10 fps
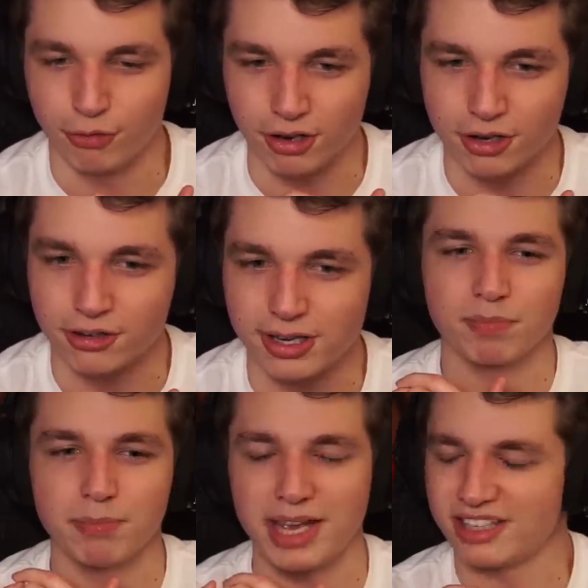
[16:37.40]

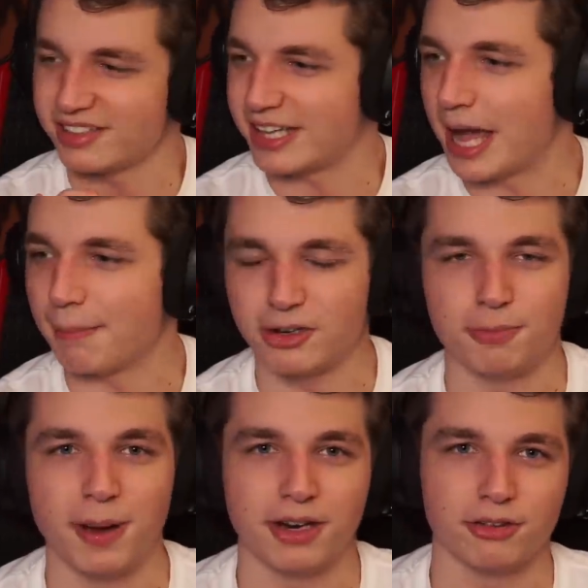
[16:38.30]
literally makes it that
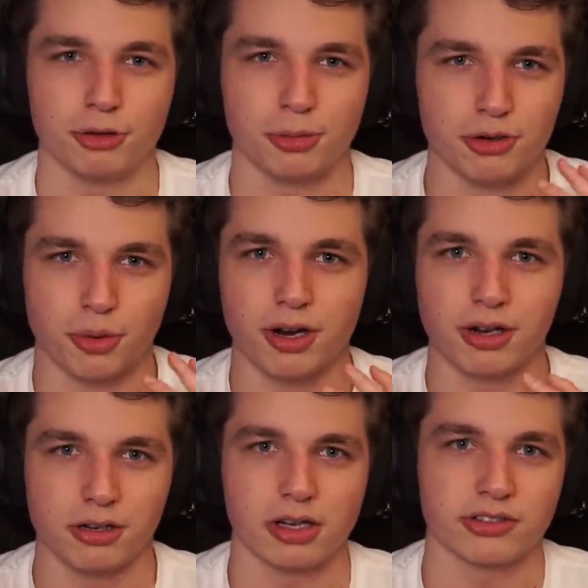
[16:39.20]
much better to enjoy it
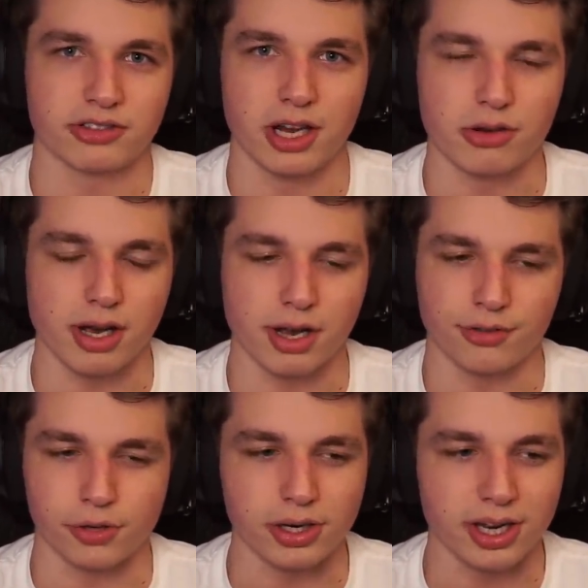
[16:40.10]
alongside you guys,
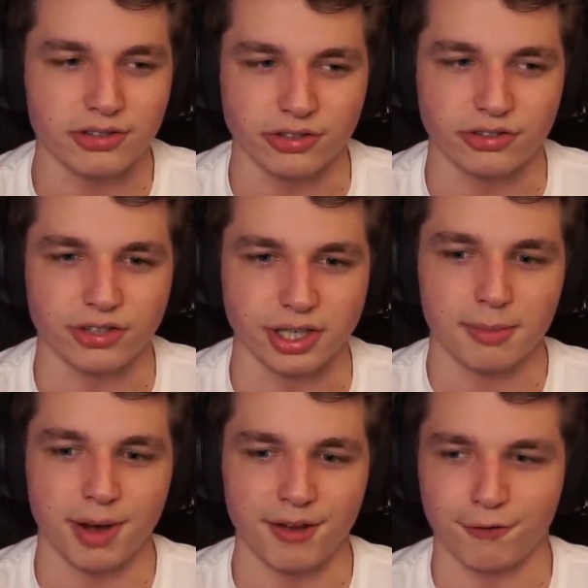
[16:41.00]
for you guys to
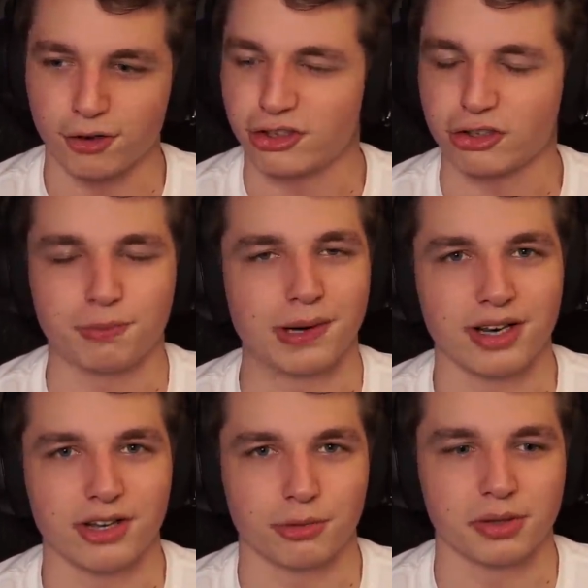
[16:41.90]
see my first
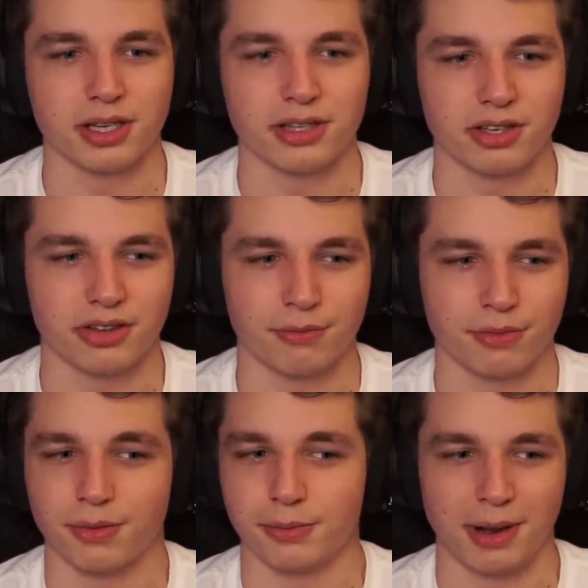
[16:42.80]
experience with it, to
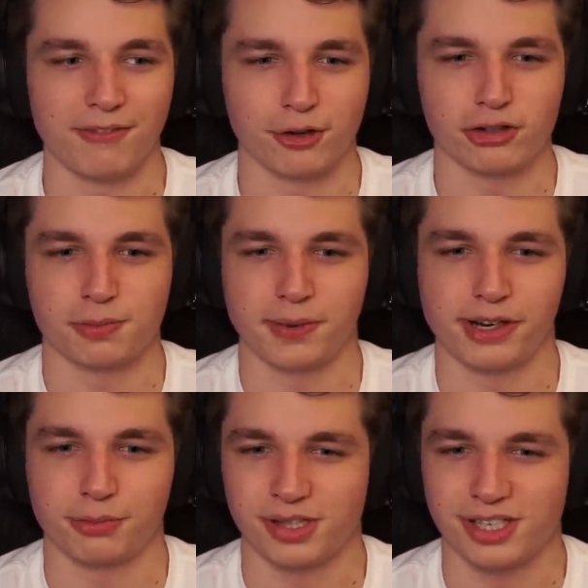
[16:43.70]
my first
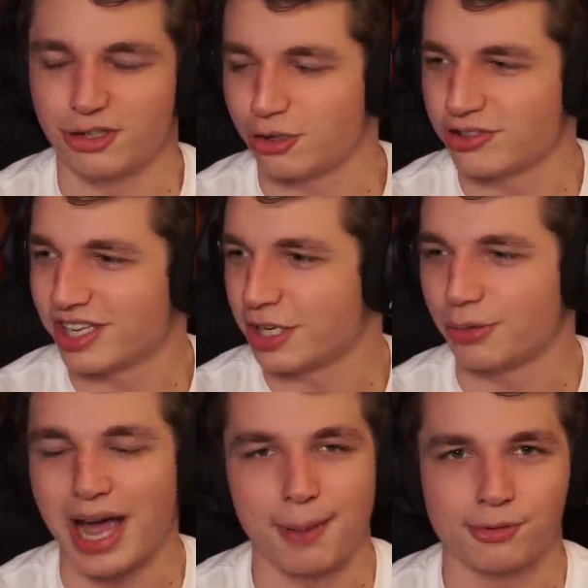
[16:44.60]
experience with these shows that
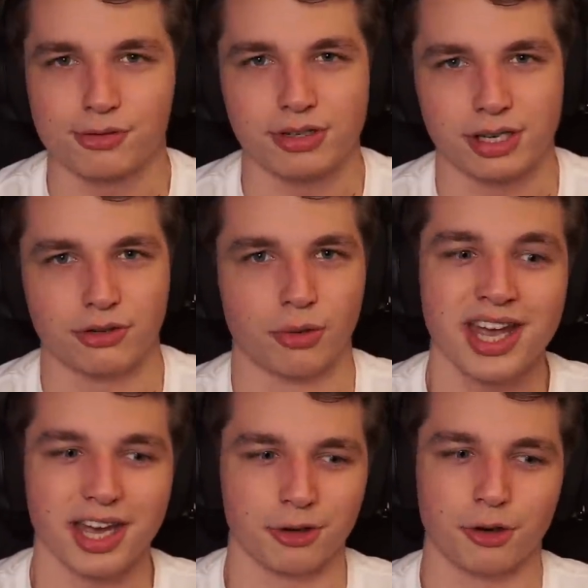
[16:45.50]
you absolutely
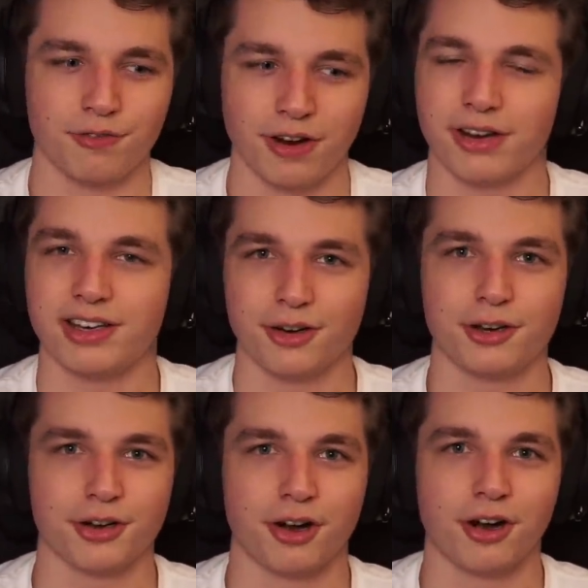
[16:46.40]
adore and hold very dear
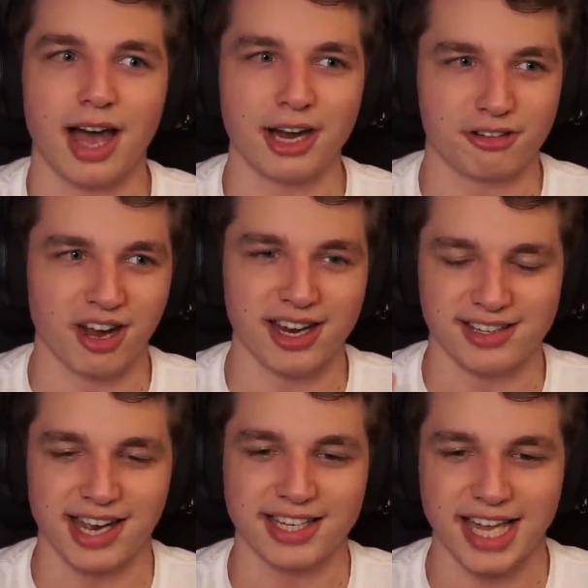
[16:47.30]
to your heart. I try and
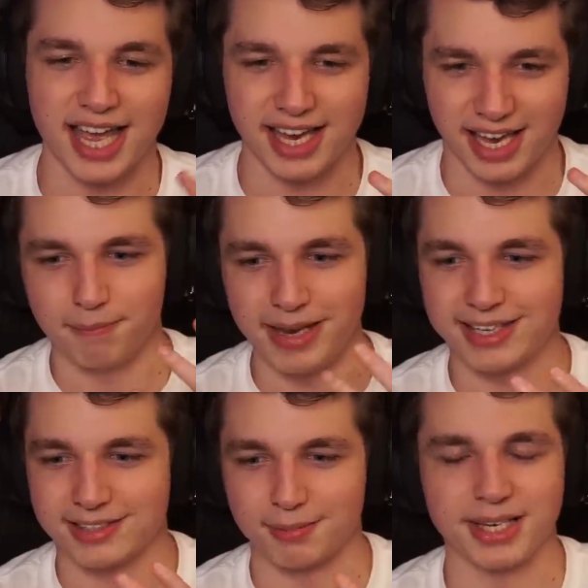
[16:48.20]
take that and
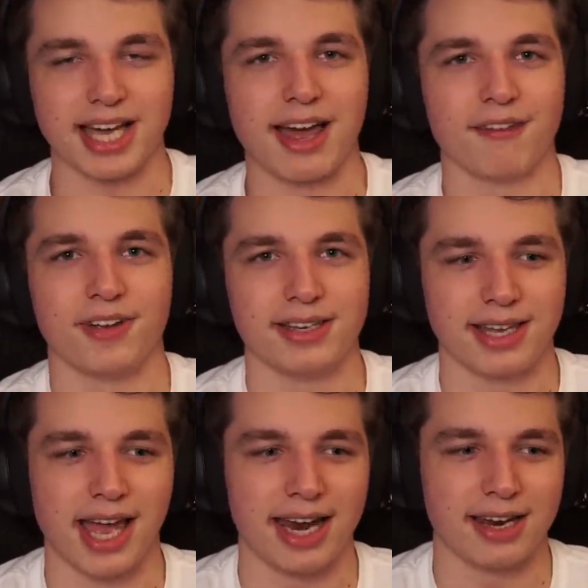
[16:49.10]
make something out of it
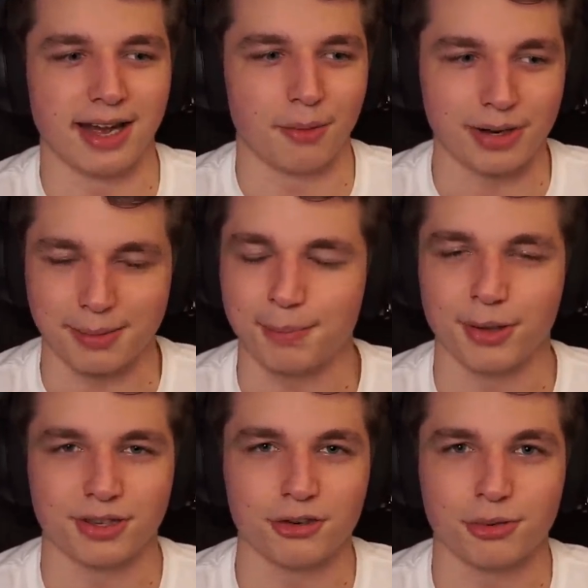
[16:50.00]
that uh, we can
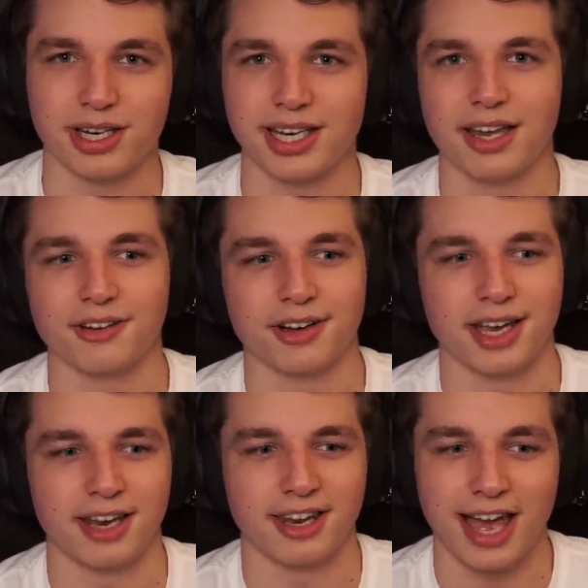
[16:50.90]
both enjoy together.
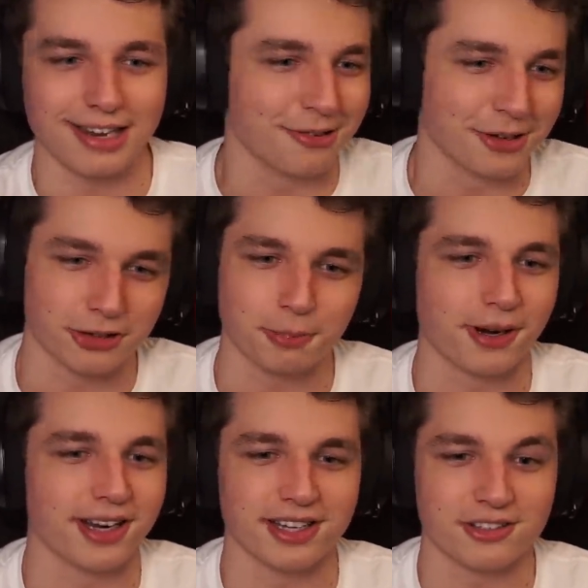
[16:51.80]
And that new
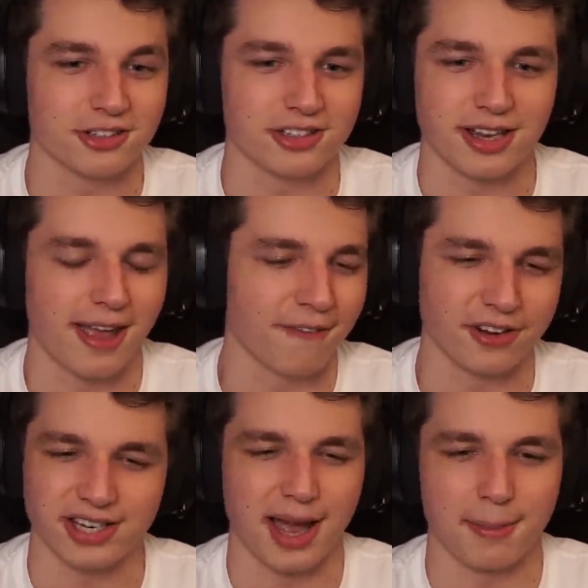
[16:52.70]
experience, just
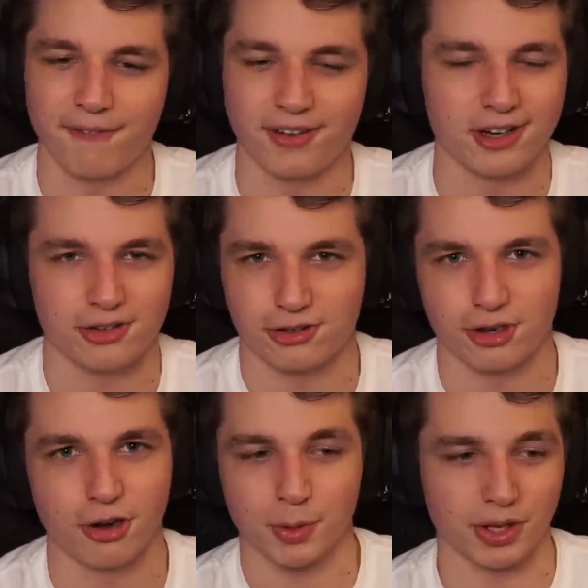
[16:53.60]
every time I finish a
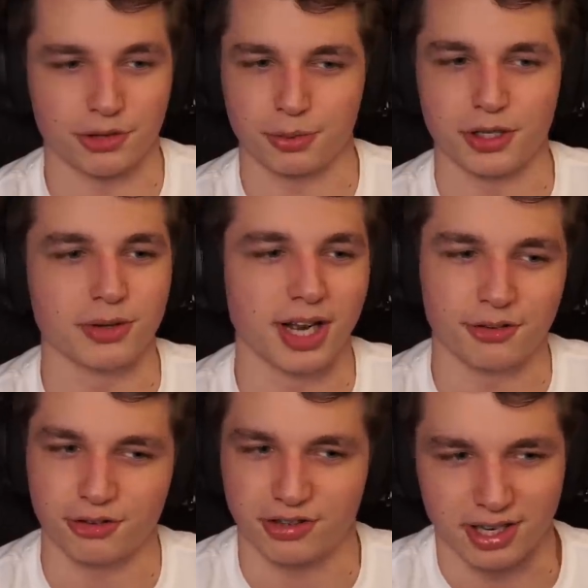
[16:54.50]
show, whether it's with you
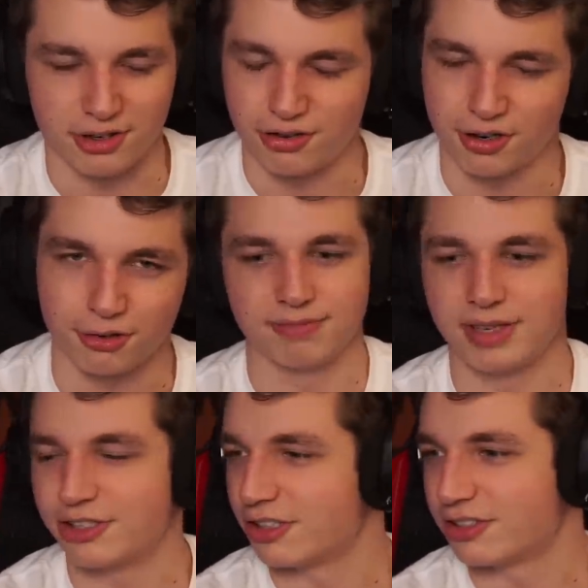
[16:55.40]
guys or just in general,
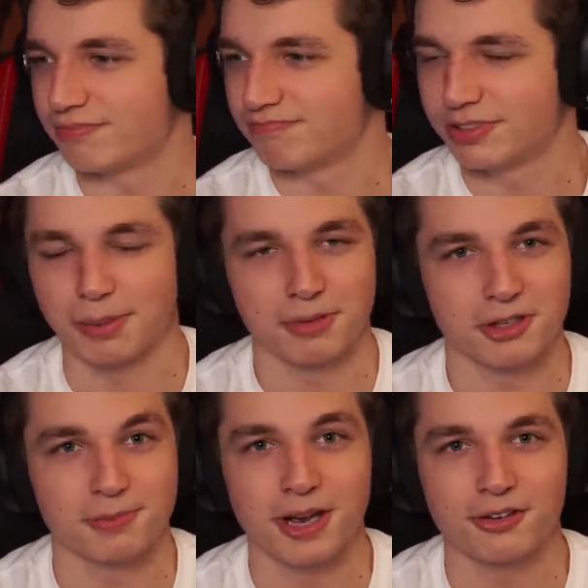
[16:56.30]
it's just
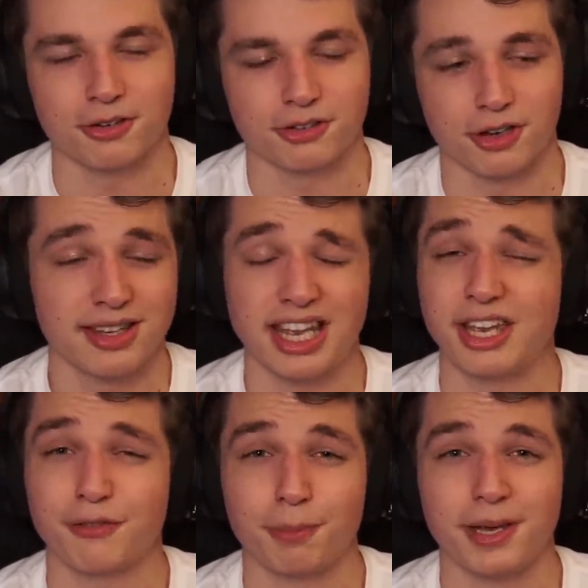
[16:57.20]
something special. So
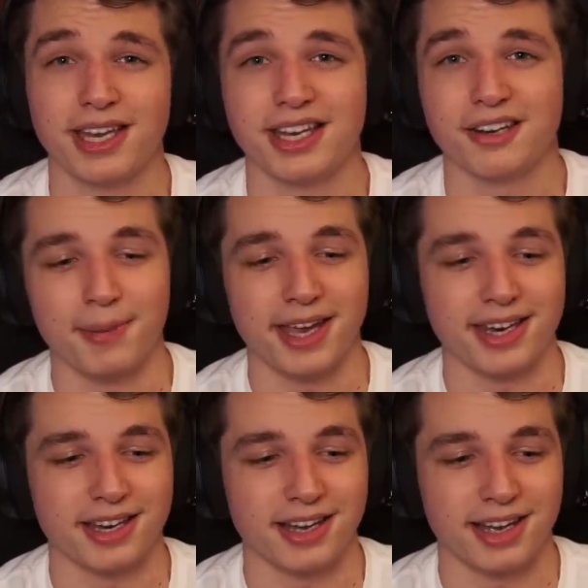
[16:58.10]
thank you for being here.
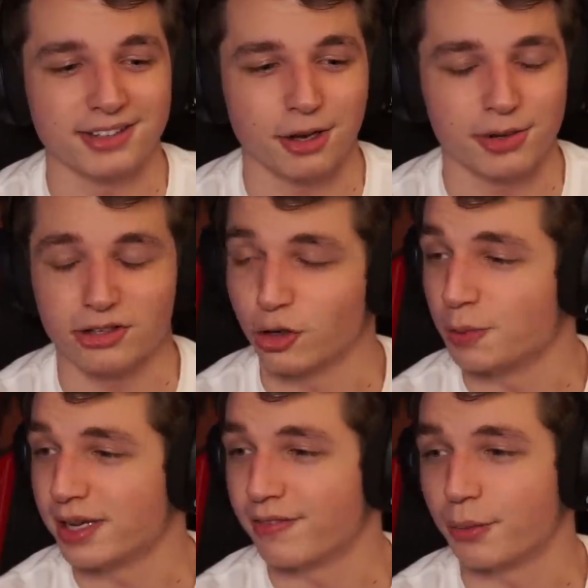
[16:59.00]
And uh, as always, I
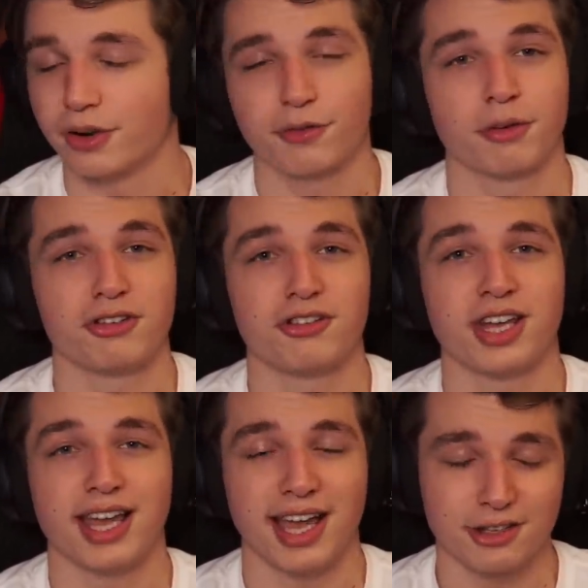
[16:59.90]
hope you have a wonderful rest of
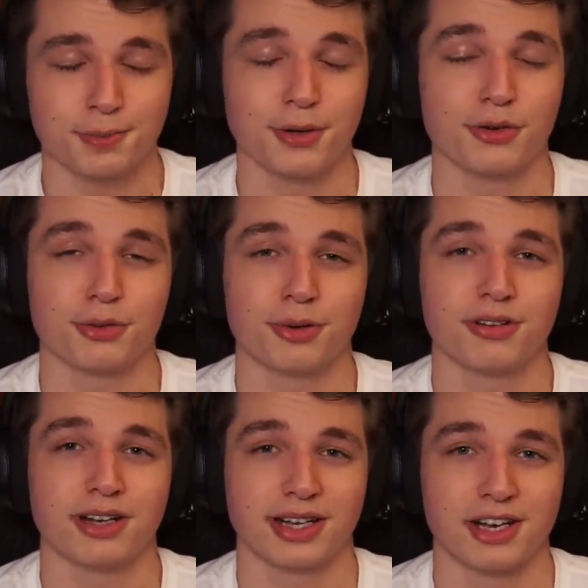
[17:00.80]
your day as per
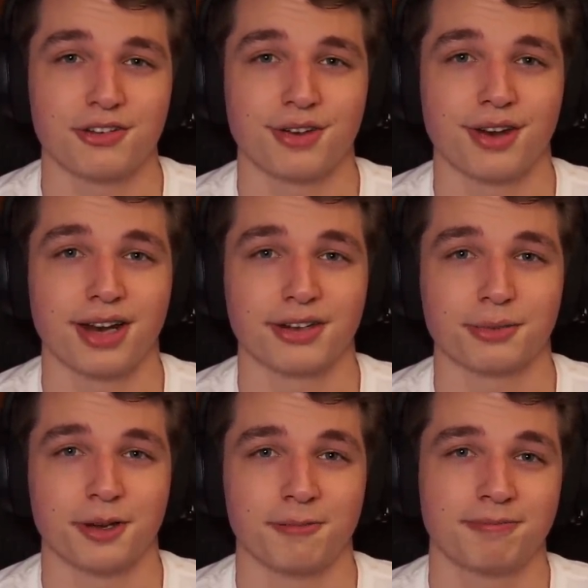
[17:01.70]
usual. And I'll catch you in the
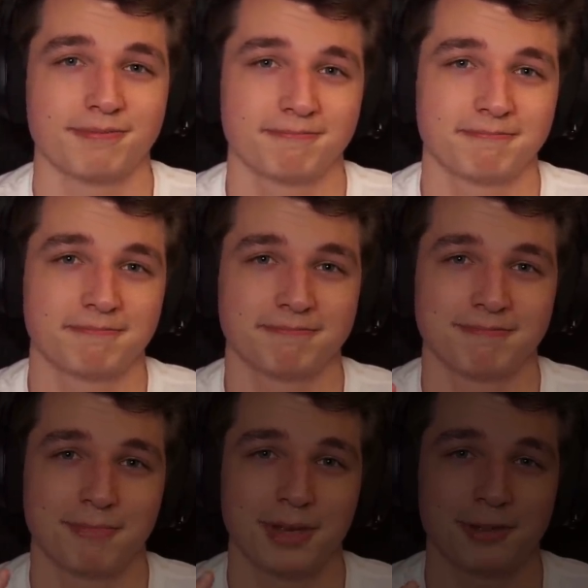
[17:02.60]
next one. Peace,